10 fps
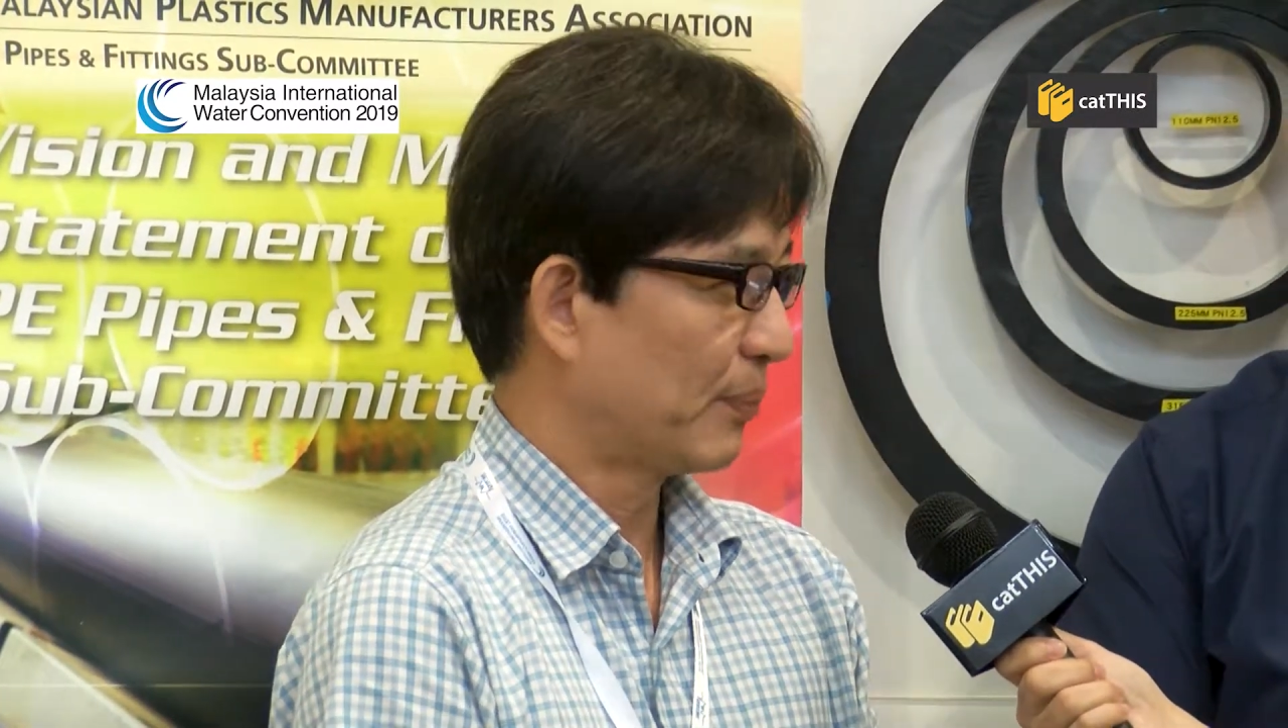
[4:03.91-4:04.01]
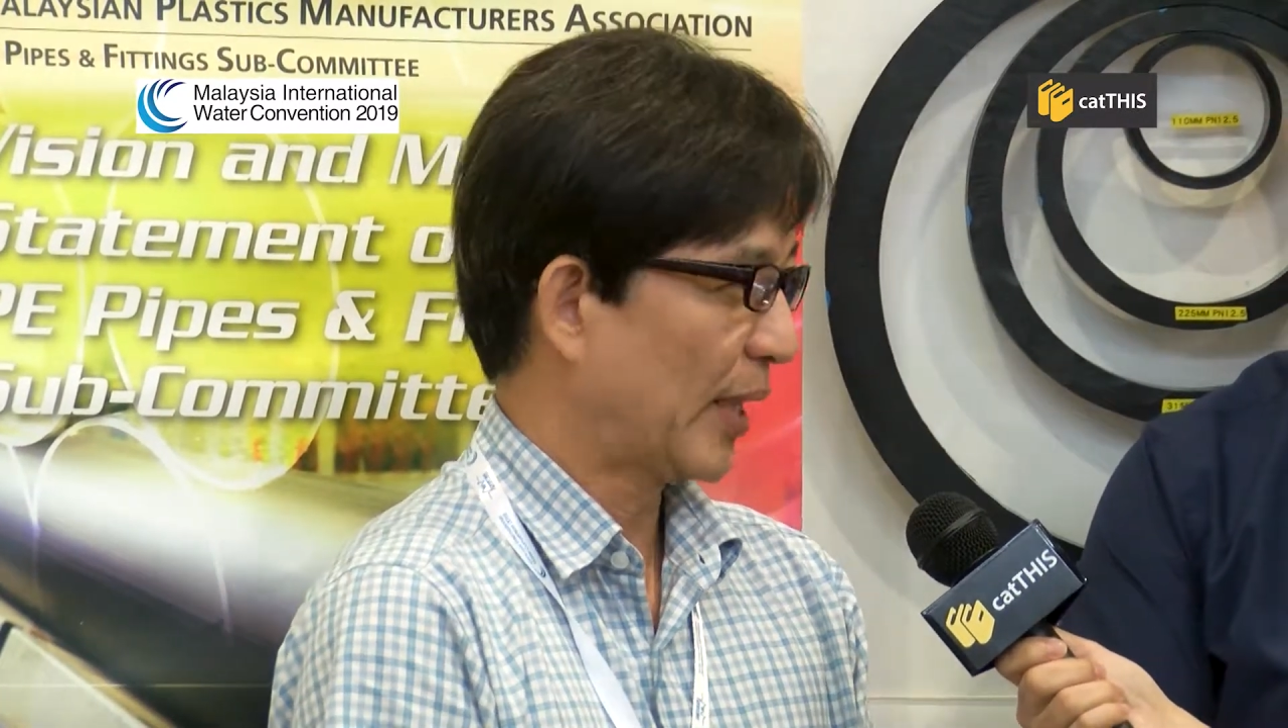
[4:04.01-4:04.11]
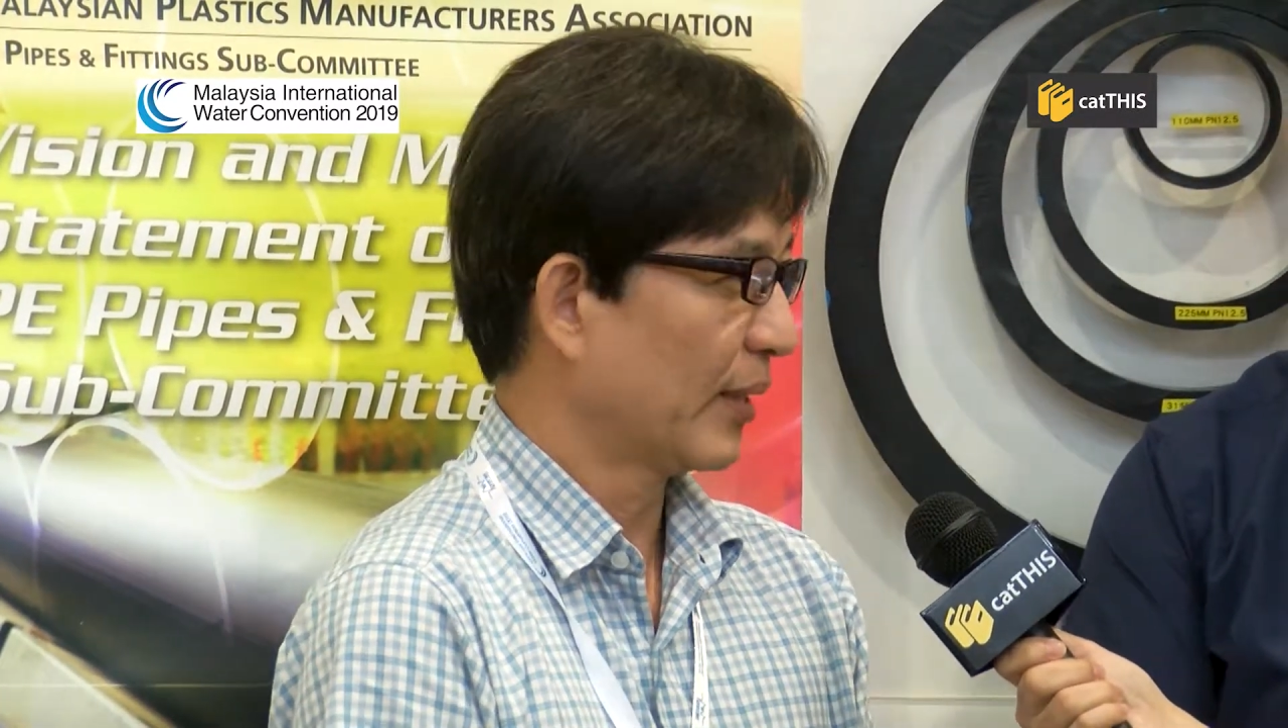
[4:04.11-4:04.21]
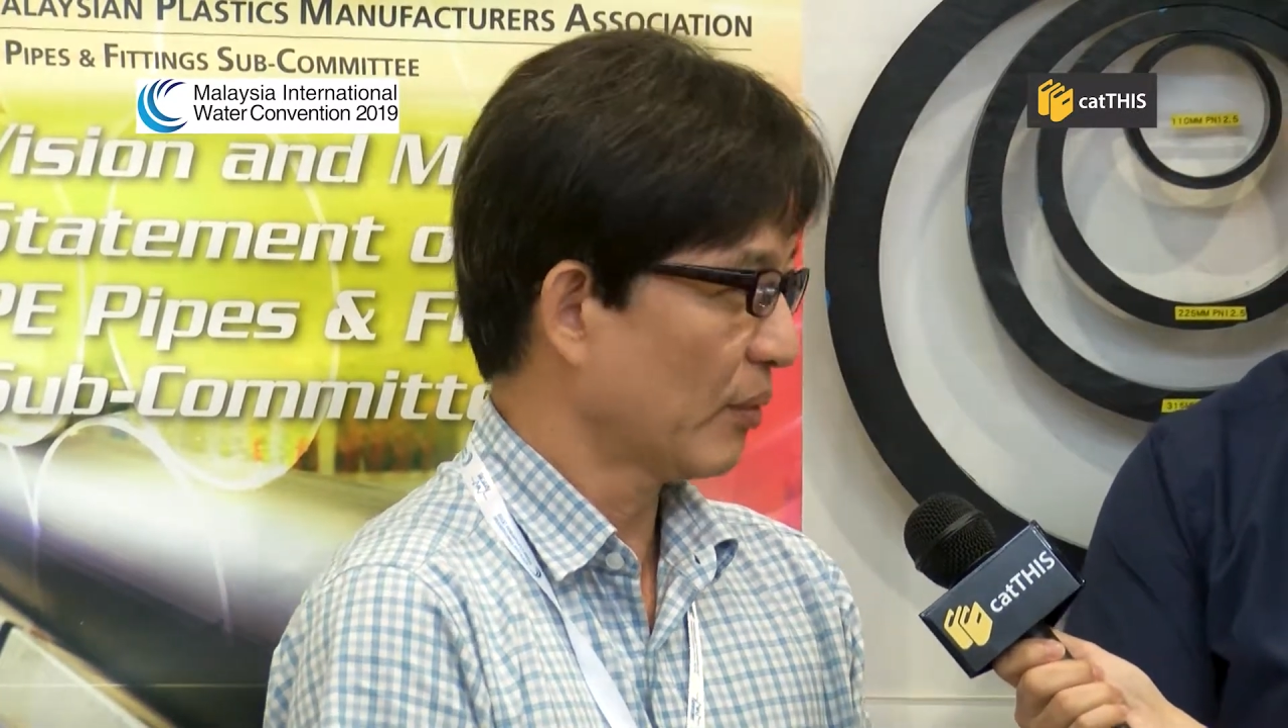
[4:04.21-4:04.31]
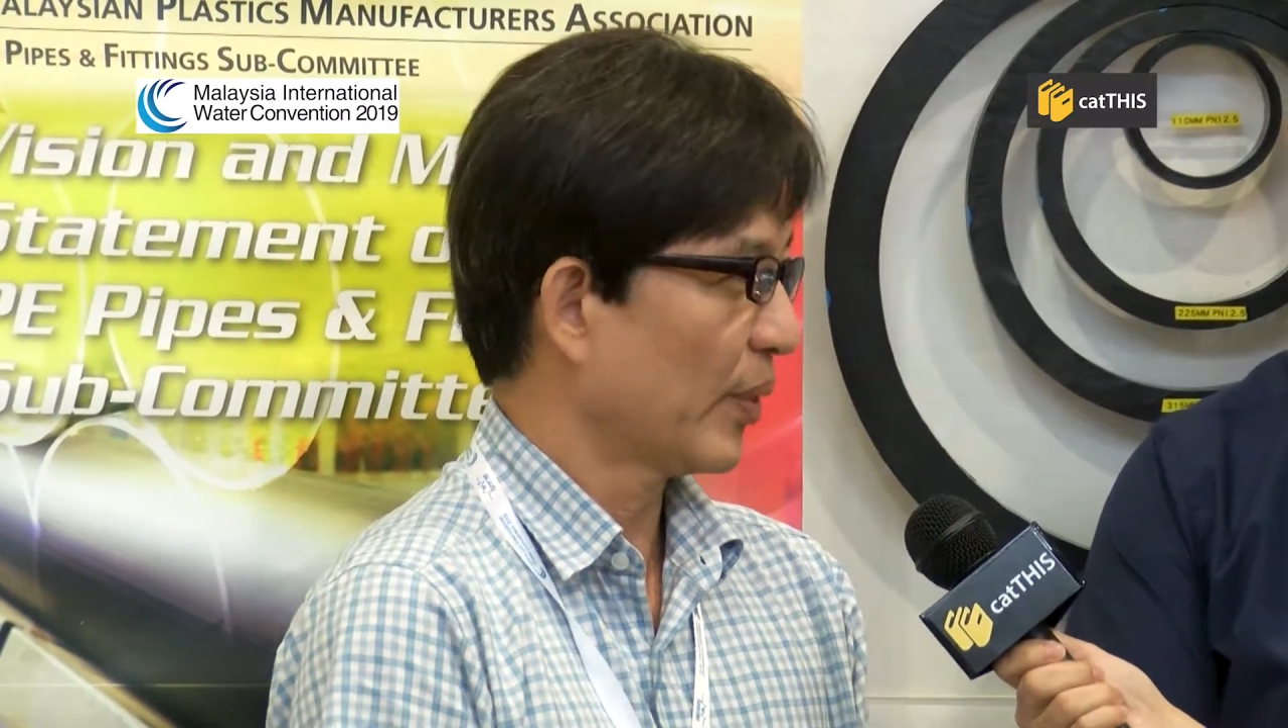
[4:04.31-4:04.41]

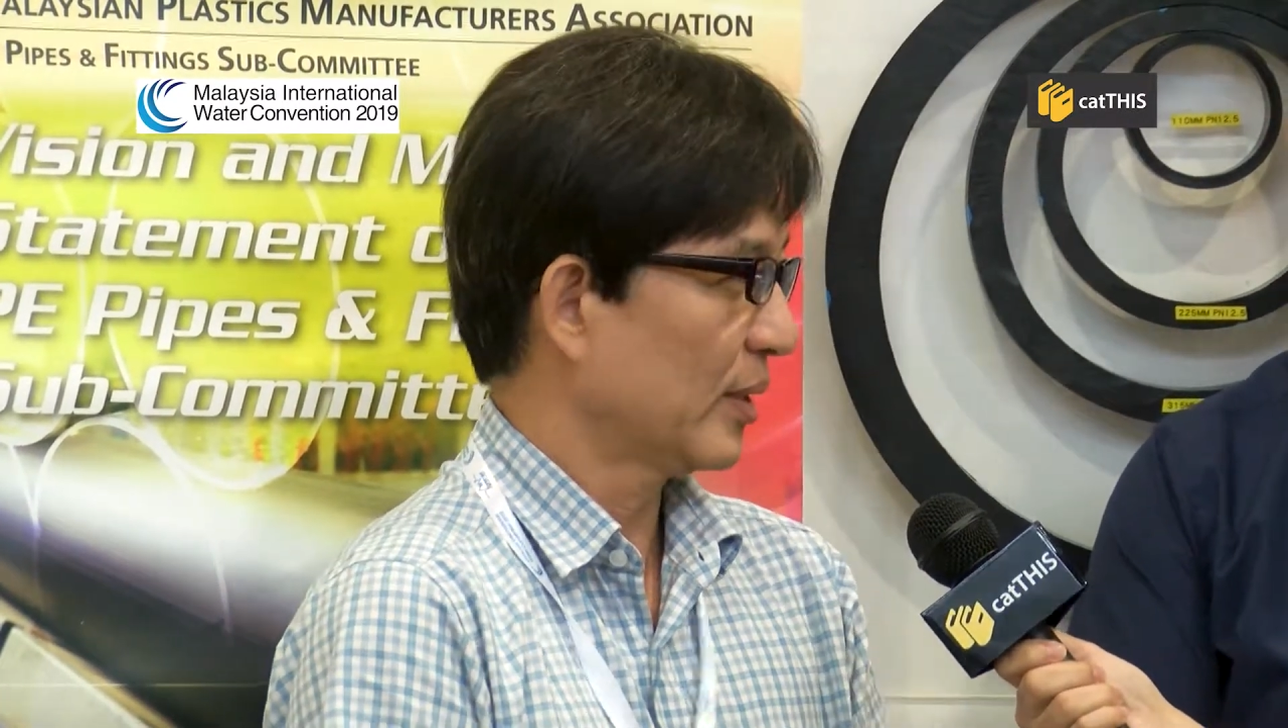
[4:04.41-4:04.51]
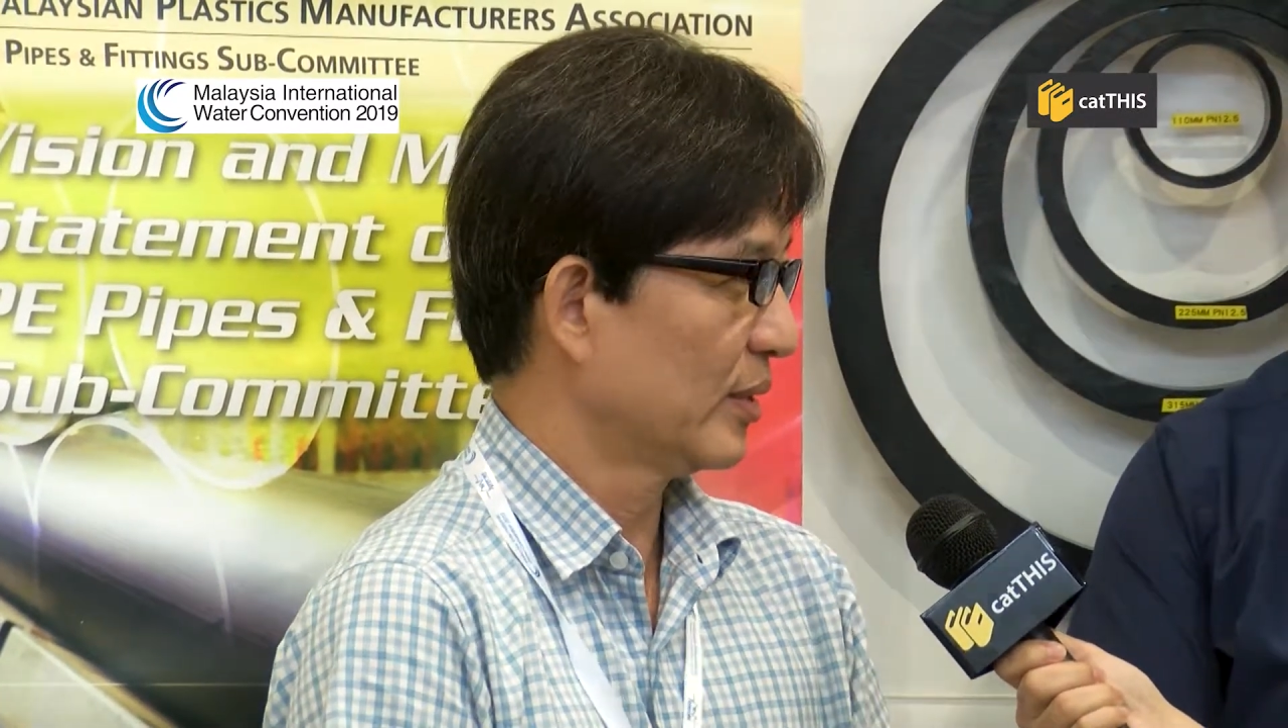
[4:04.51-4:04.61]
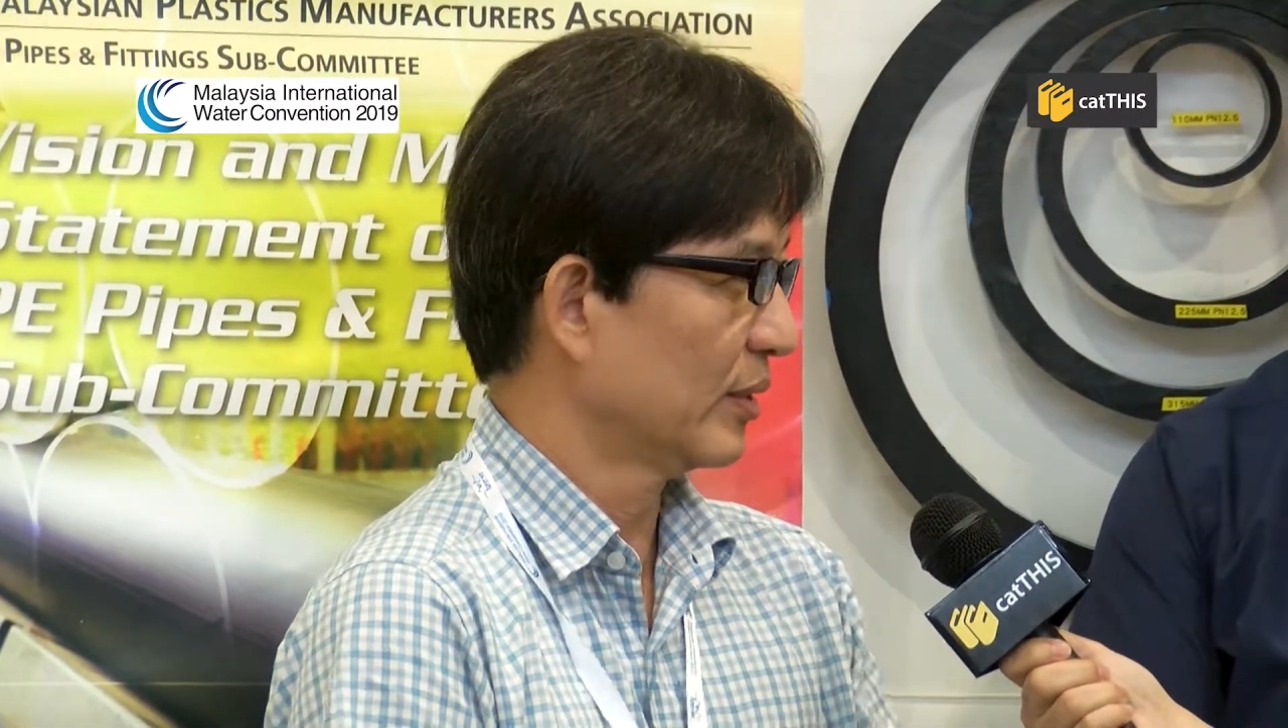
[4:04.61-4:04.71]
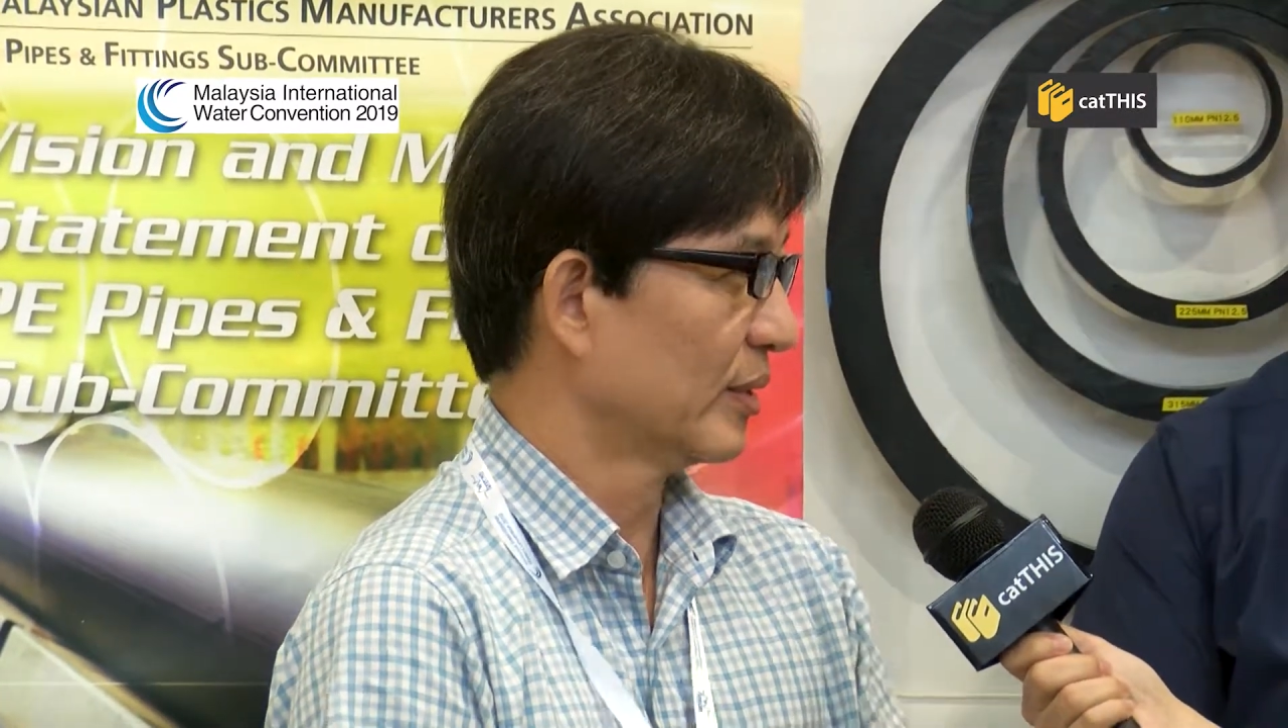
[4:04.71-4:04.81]
pipe, well,